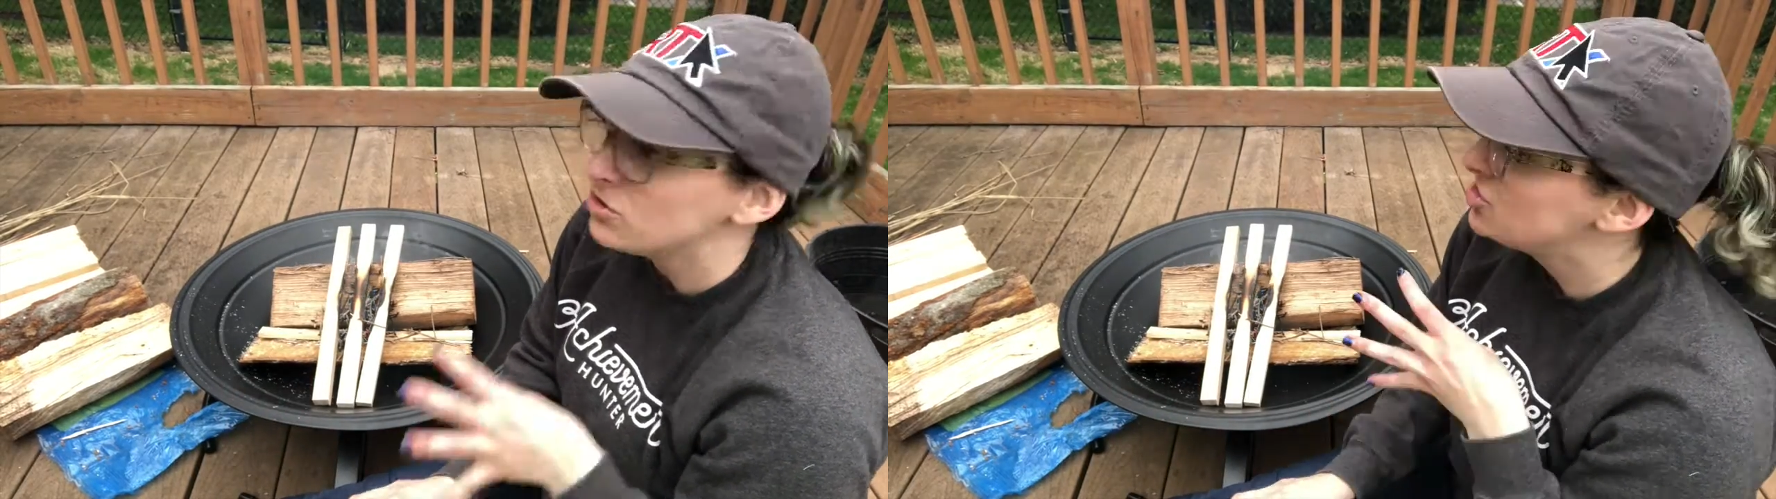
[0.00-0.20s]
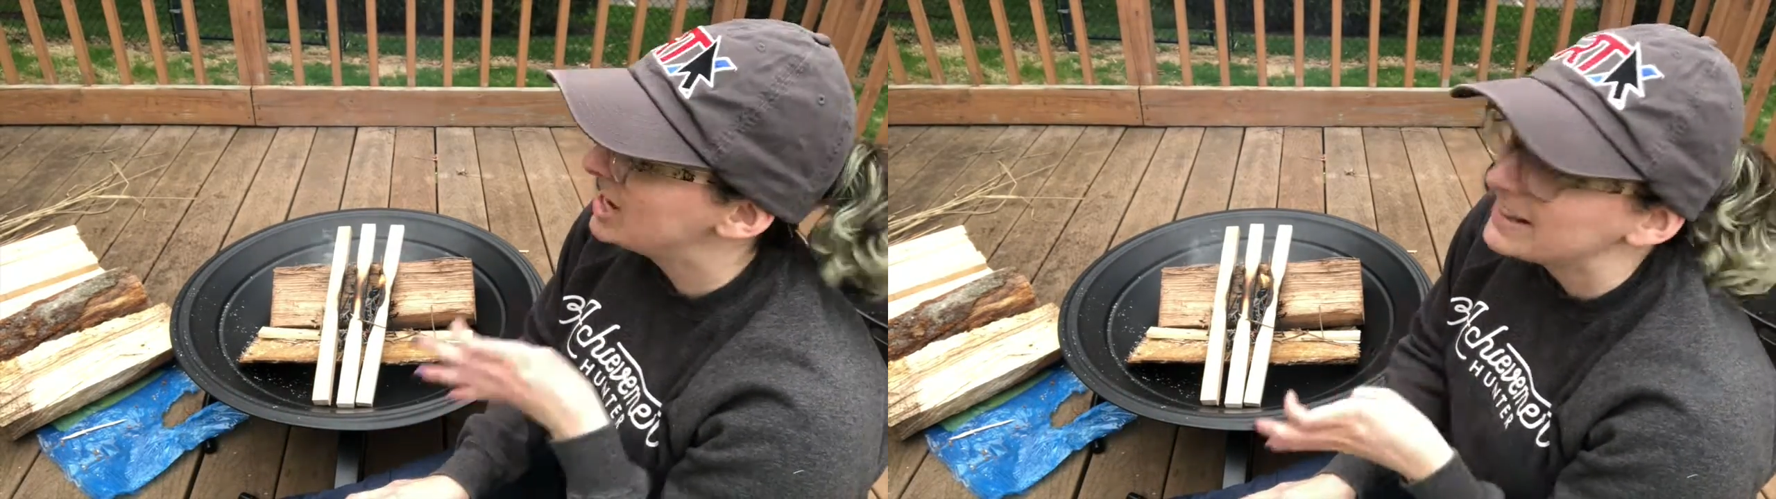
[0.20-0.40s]

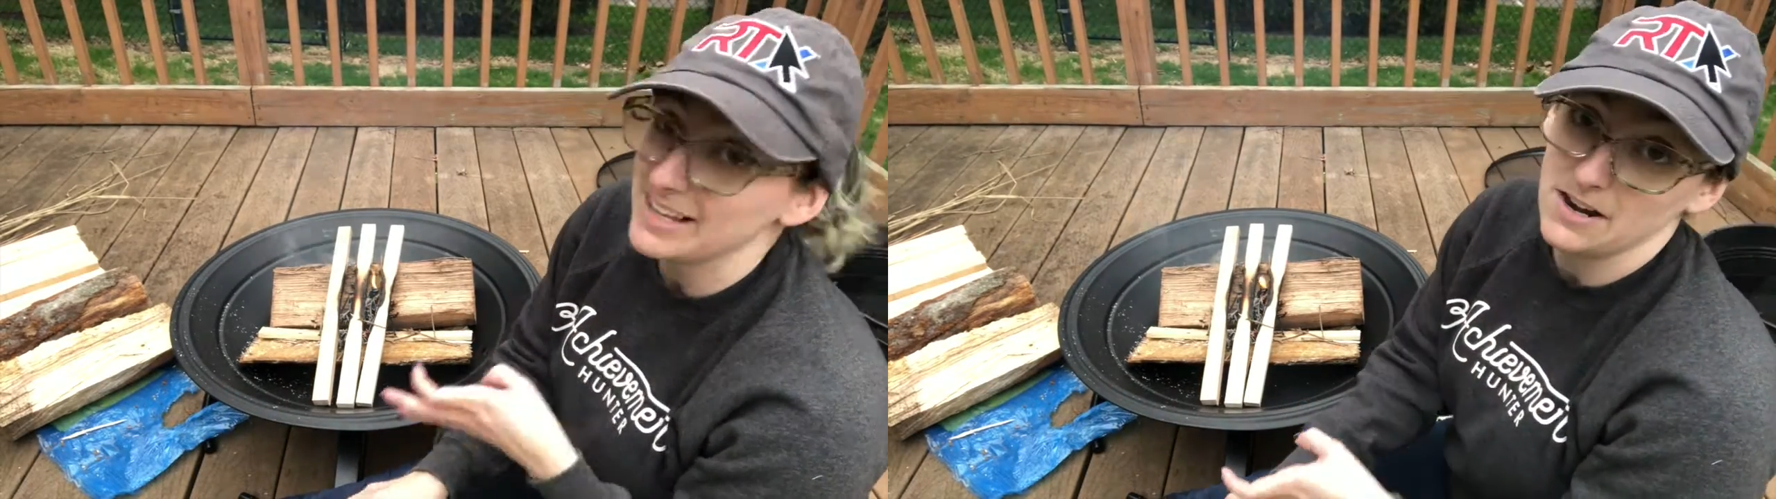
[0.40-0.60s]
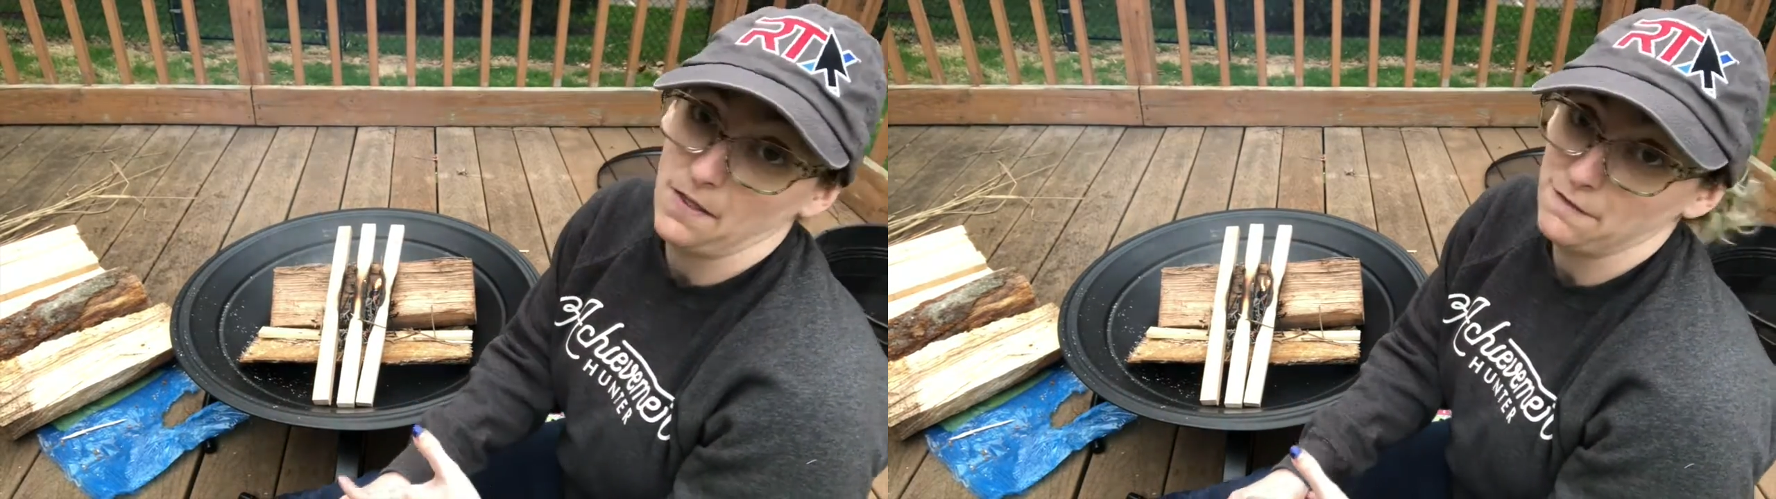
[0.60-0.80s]

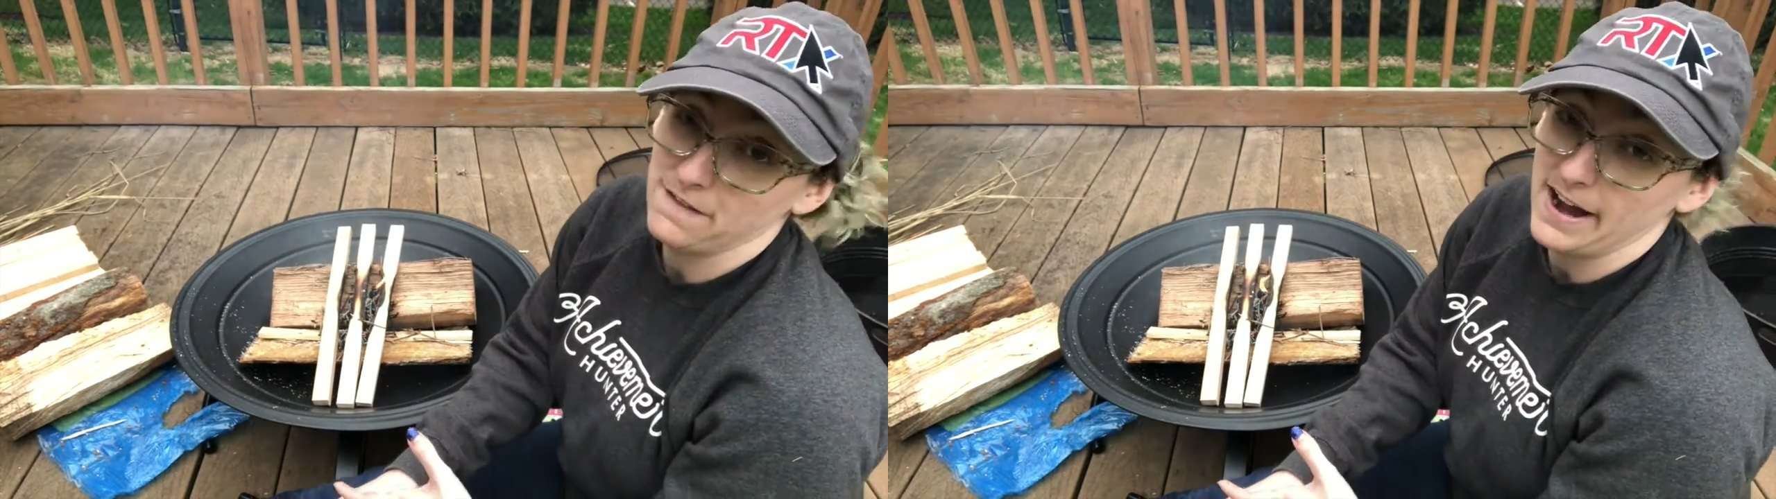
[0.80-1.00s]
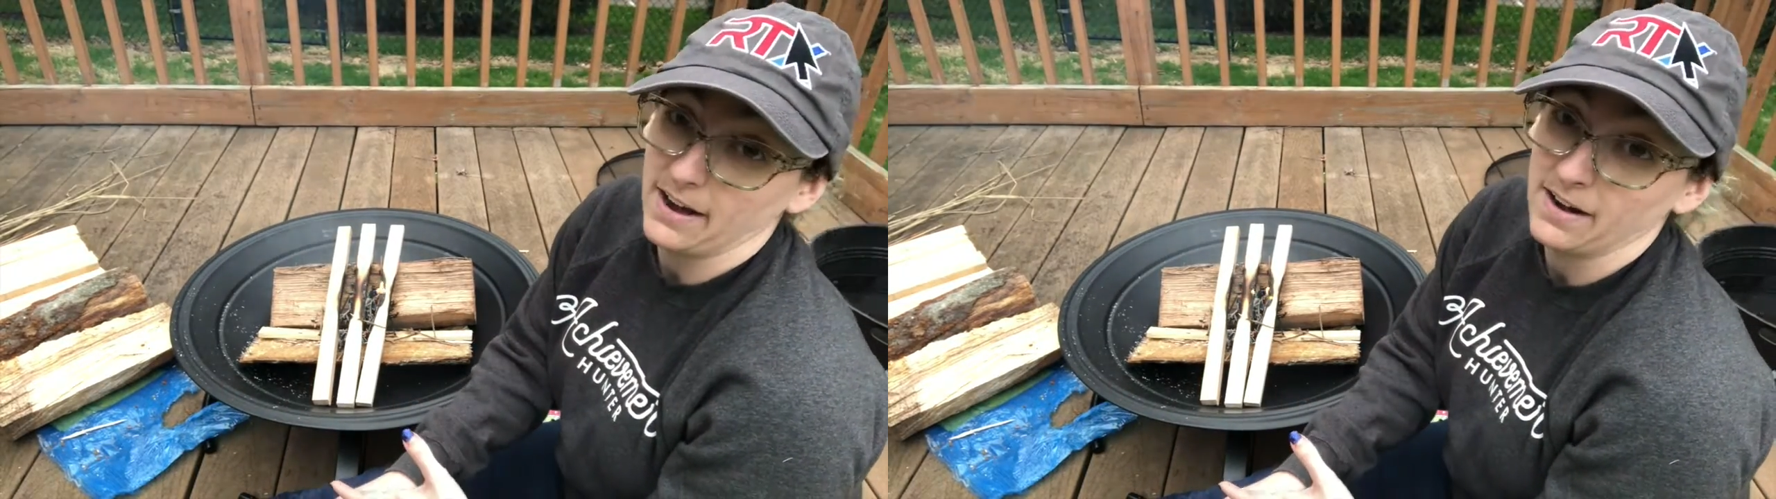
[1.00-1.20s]
gently on the
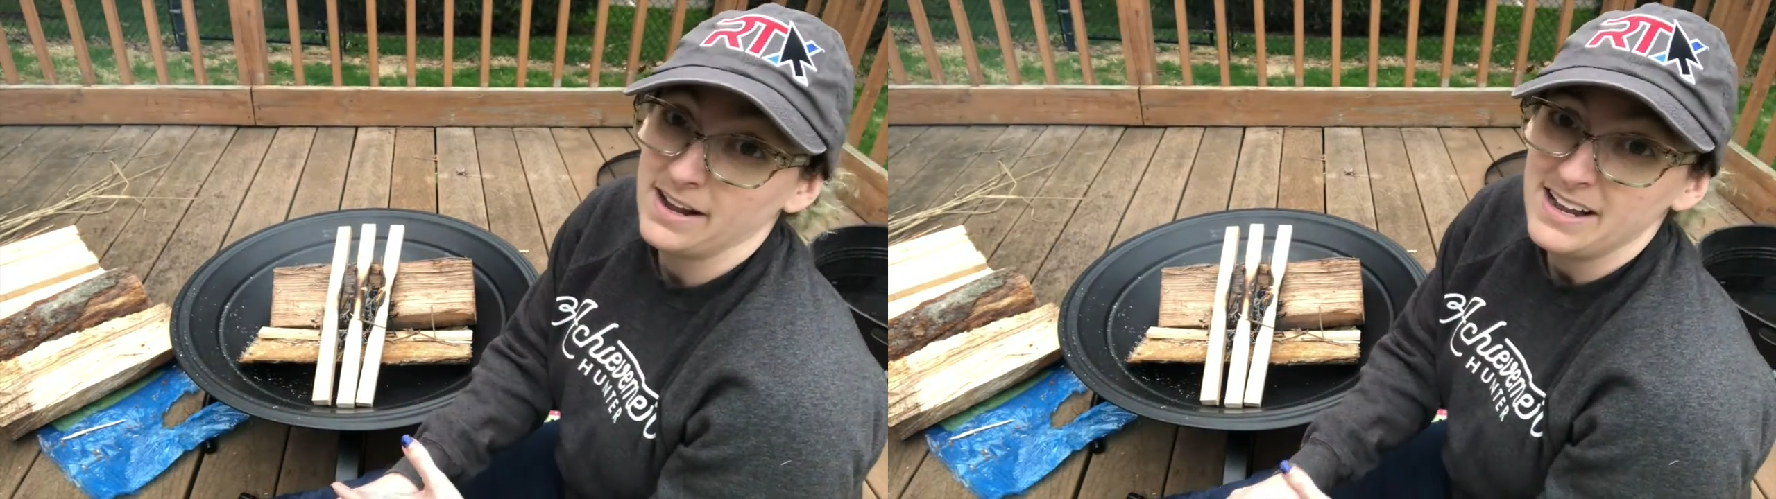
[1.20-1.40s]
fire,